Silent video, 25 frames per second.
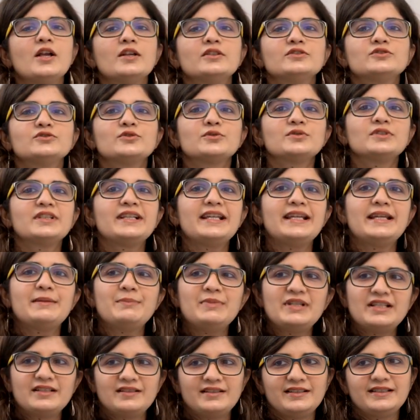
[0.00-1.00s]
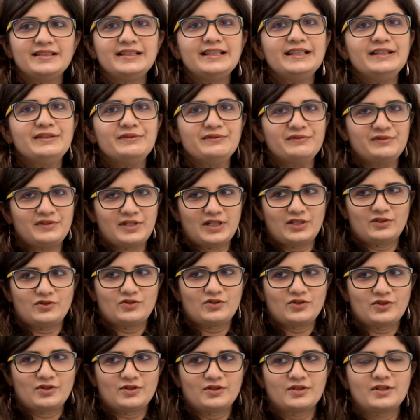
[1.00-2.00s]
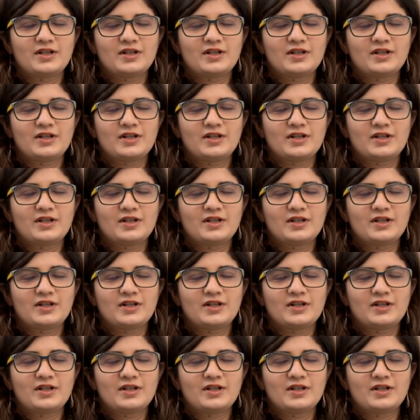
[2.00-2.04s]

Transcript: So the ABCD in French,